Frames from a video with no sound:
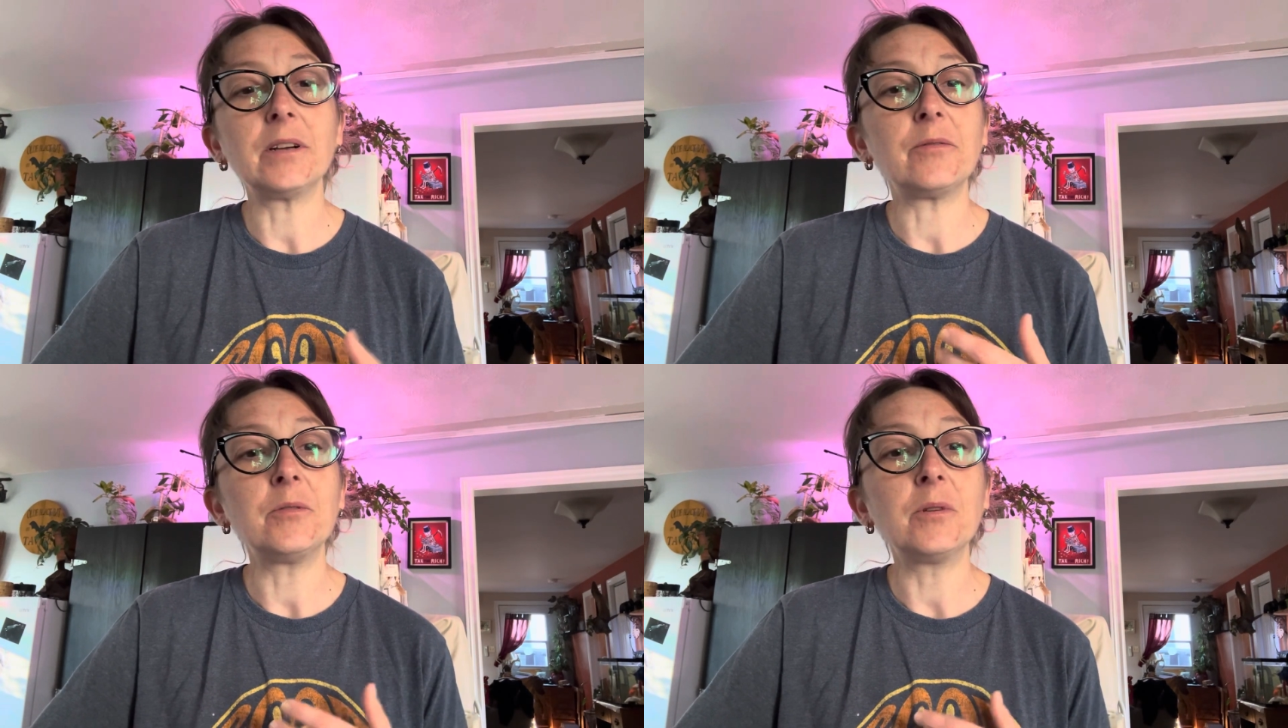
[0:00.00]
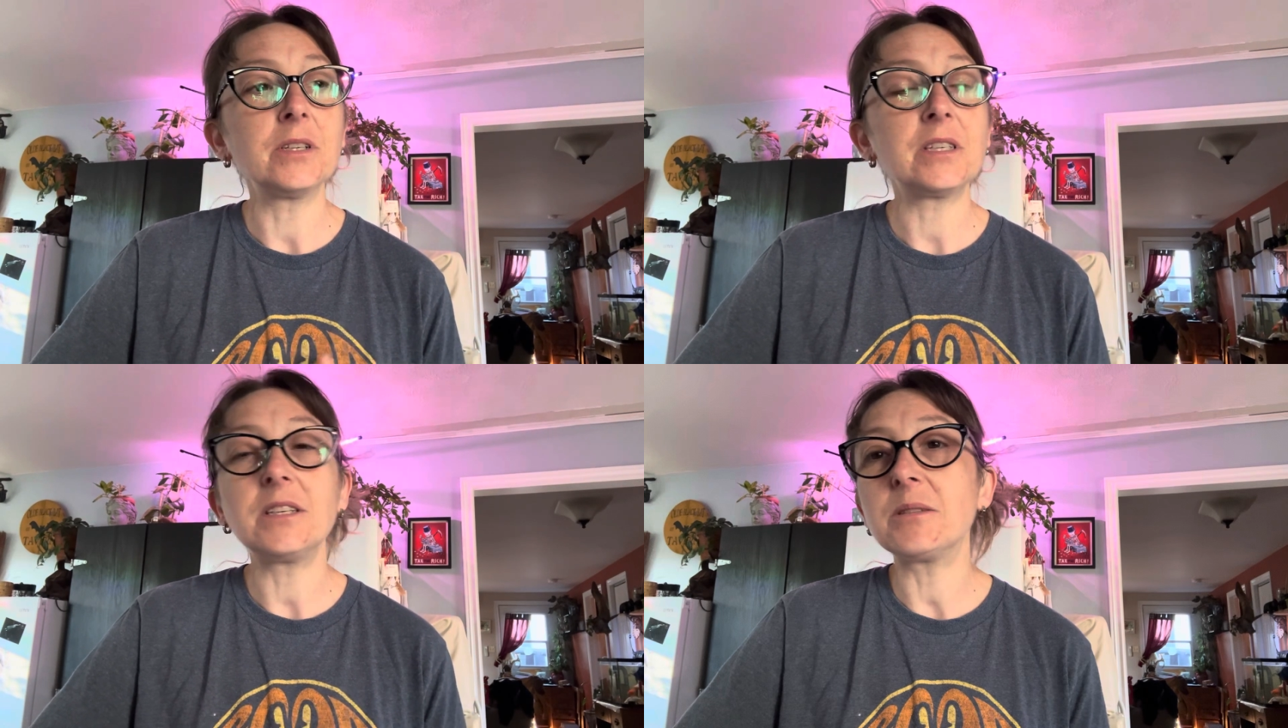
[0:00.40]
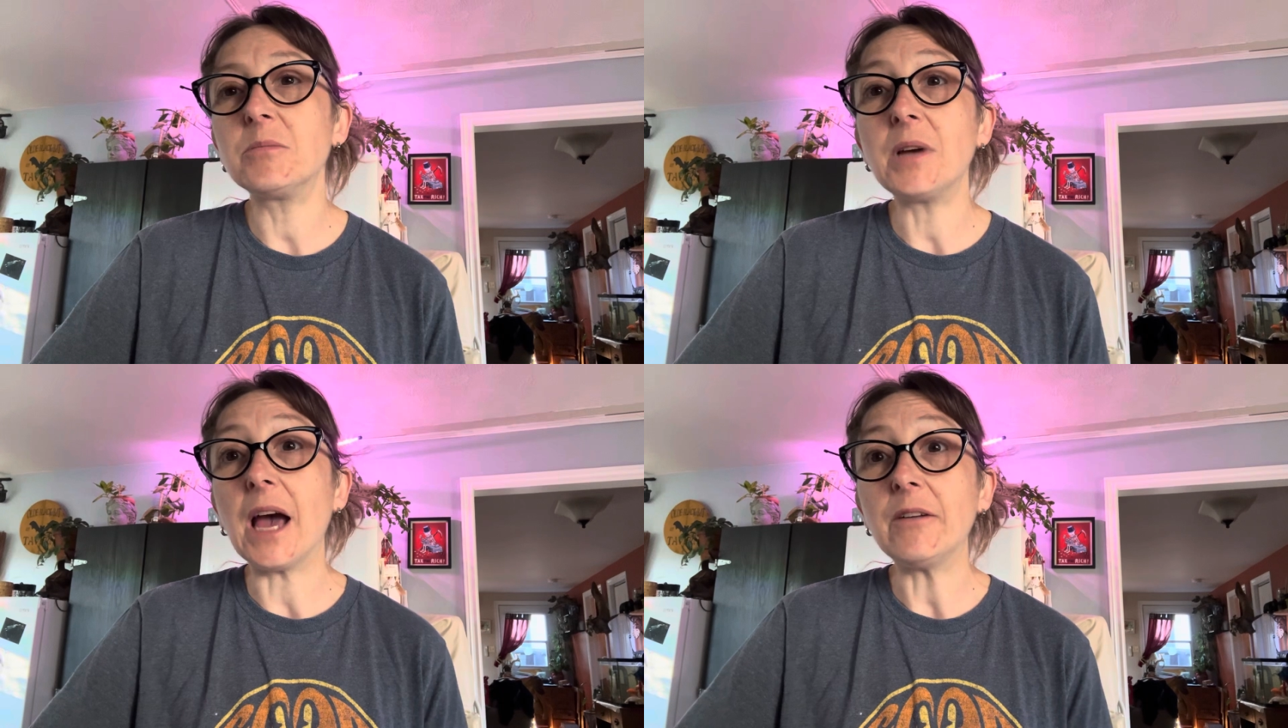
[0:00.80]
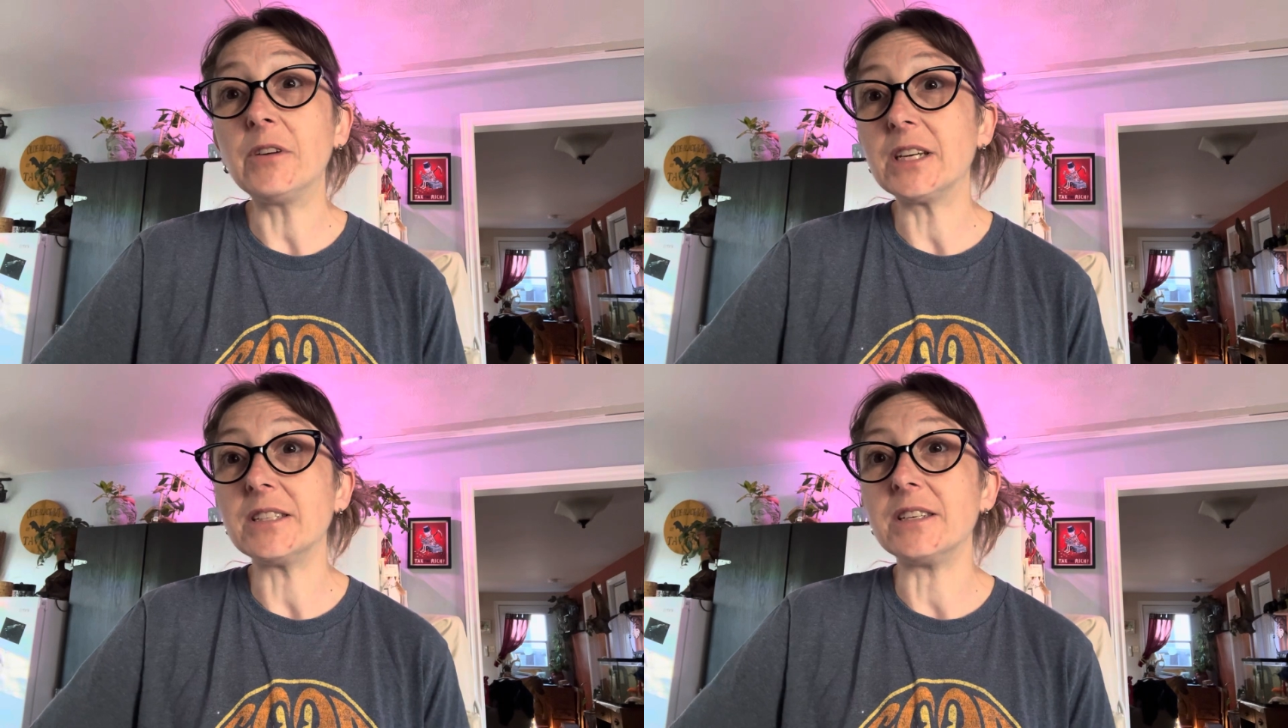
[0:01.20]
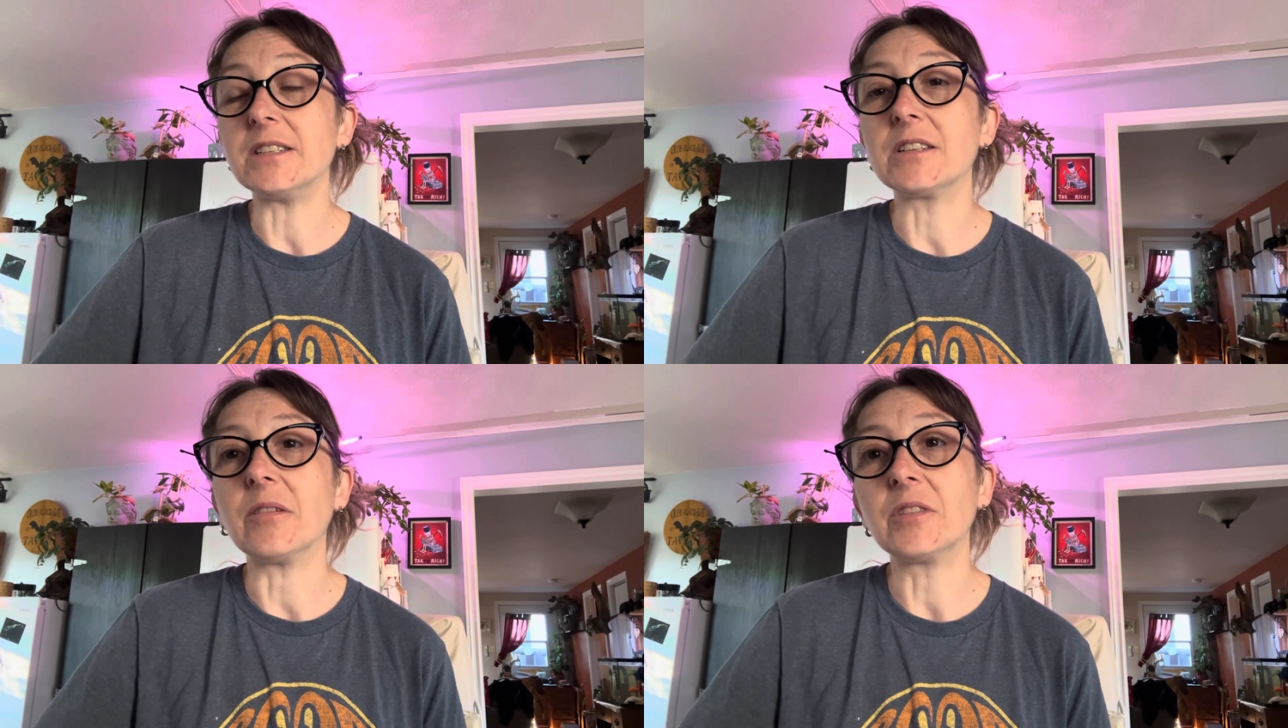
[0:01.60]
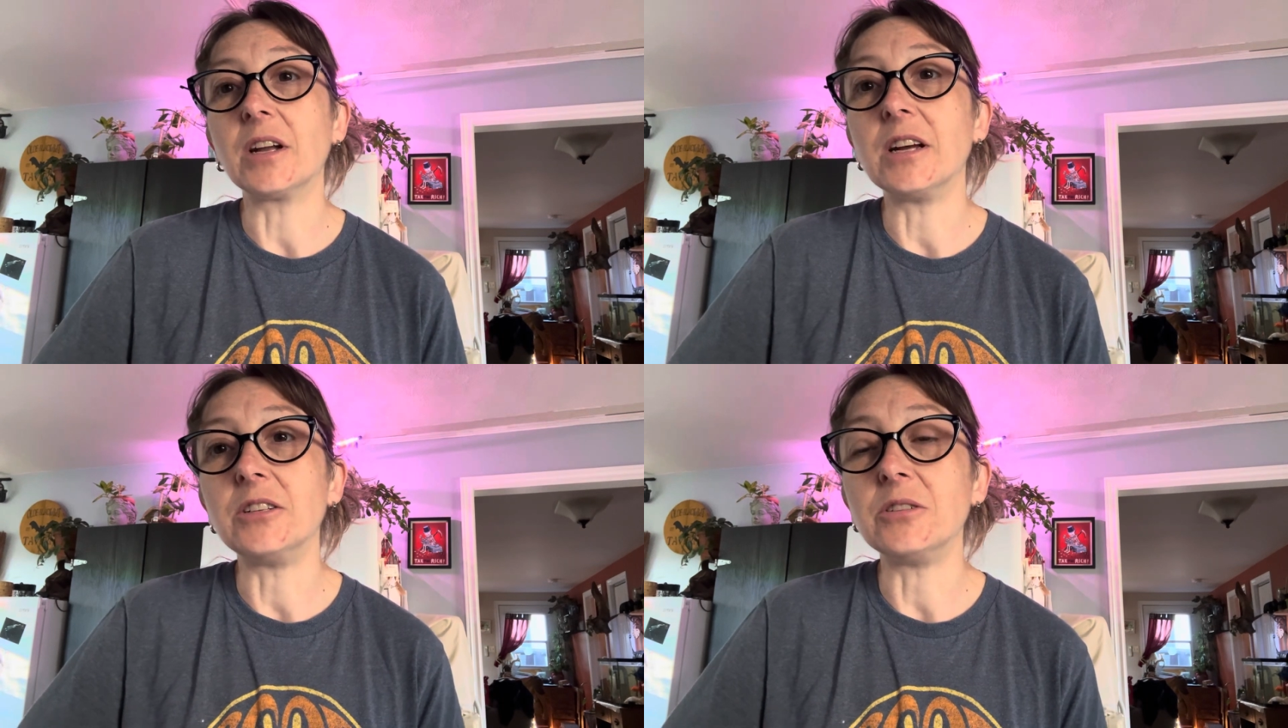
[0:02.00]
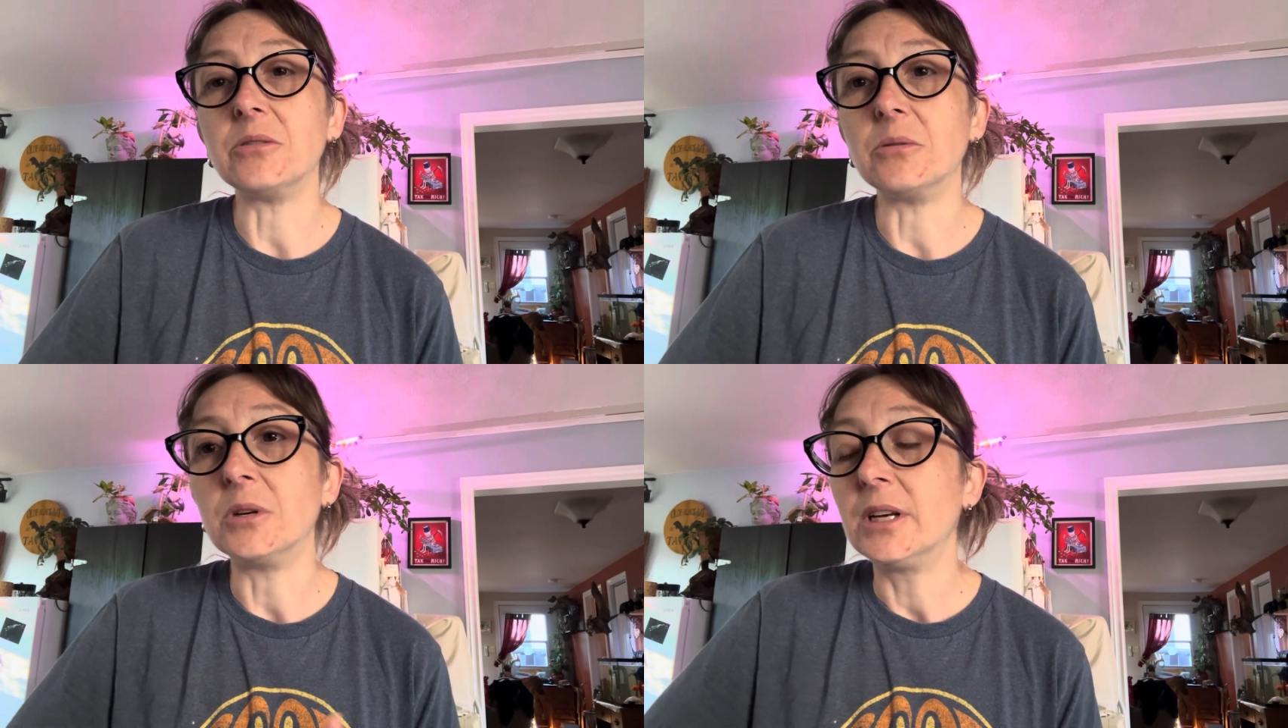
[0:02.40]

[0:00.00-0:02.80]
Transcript: If you want to see some advocacy stuff that I do,